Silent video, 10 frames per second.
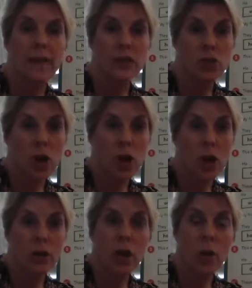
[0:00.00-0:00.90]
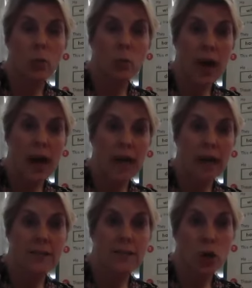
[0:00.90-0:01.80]
The dog
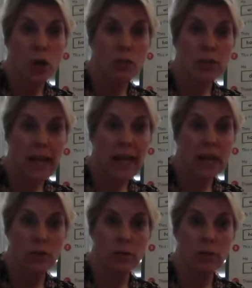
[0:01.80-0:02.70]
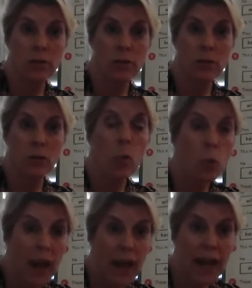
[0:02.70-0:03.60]
wags her tail.
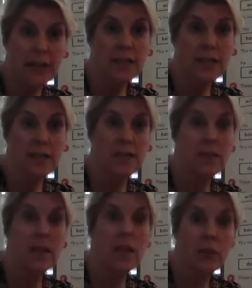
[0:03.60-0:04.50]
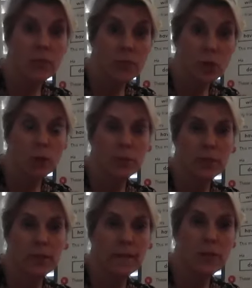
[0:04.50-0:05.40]
Wags is the
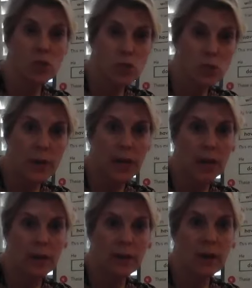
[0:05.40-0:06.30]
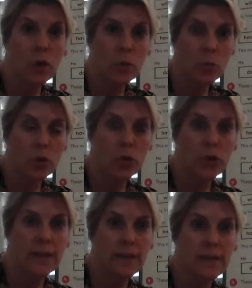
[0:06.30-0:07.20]
verb, the doing
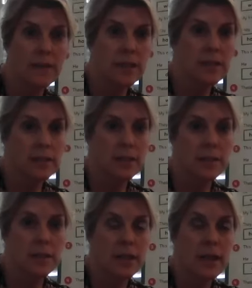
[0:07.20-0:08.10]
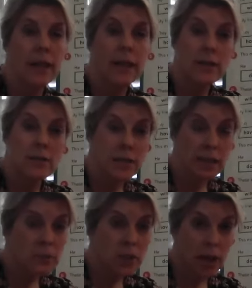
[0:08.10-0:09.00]
word in the sentence. Now,
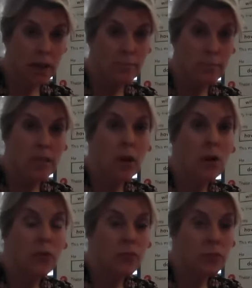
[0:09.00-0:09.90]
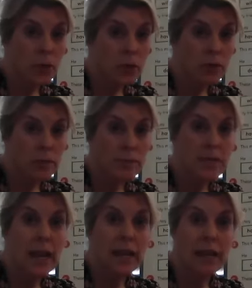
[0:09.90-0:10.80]
sometimes
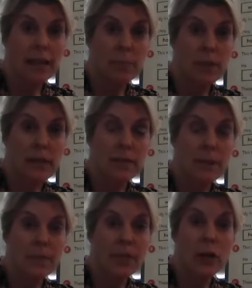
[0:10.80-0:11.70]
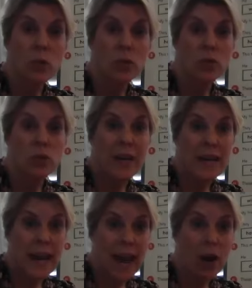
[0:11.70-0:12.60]
verbs can be something we're
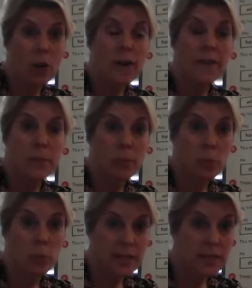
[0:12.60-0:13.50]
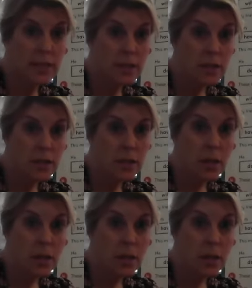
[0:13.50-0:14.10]
doing now in the present,